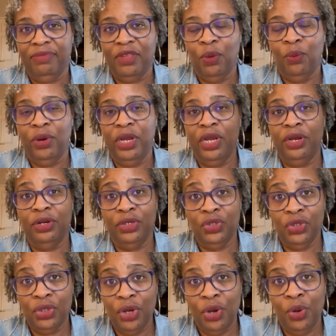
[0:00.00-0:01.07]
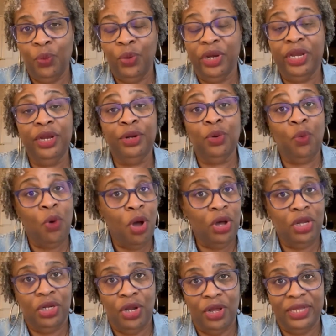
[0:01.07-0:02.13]
We're here to show. We're here to walk
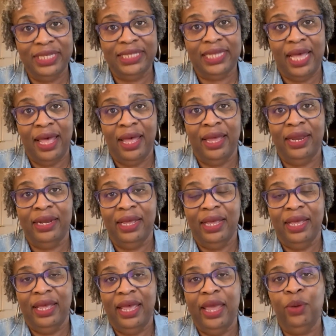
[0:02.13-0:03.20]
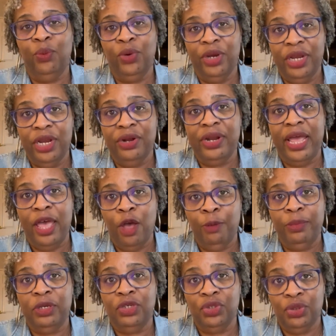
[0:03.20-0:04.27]
alongside. And we're here to help
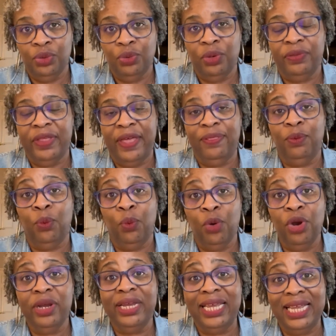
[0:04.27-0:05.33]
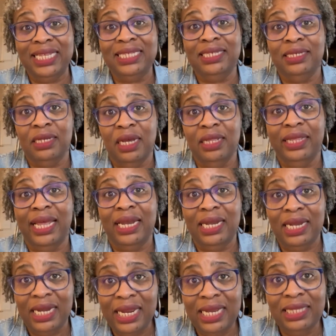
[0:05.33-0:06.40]
ensure that the work gets done that
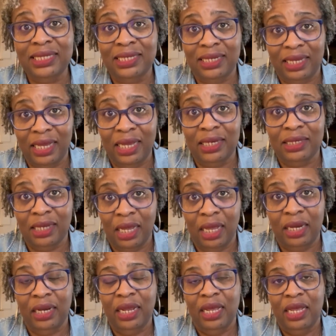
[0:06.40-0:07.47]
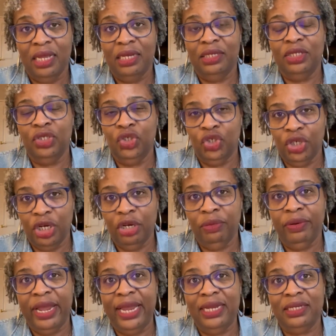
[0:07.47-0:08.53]
needs to get done to
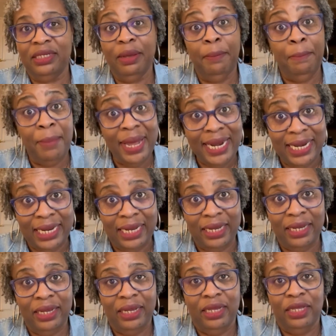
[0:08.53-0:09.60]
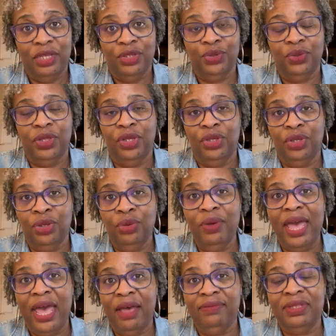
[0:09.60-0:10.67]
generate money so that you
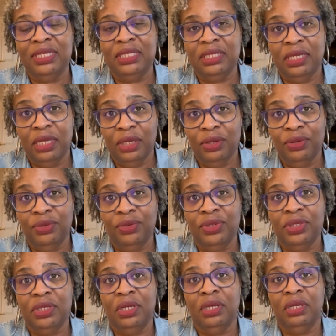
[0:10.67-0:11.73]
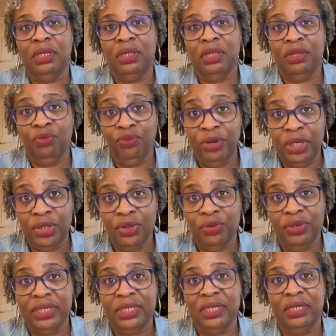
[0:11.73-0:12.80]
have the skills, the
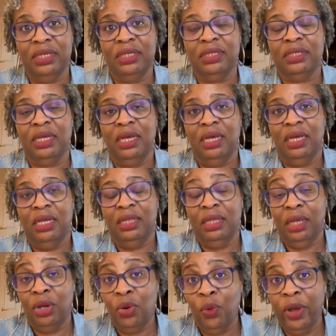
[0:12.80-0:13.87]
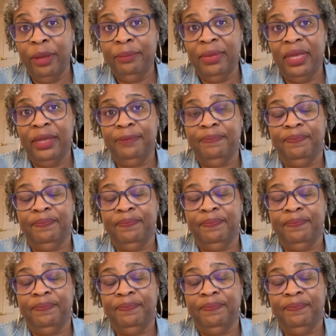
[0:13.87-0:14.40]
resources, the equipment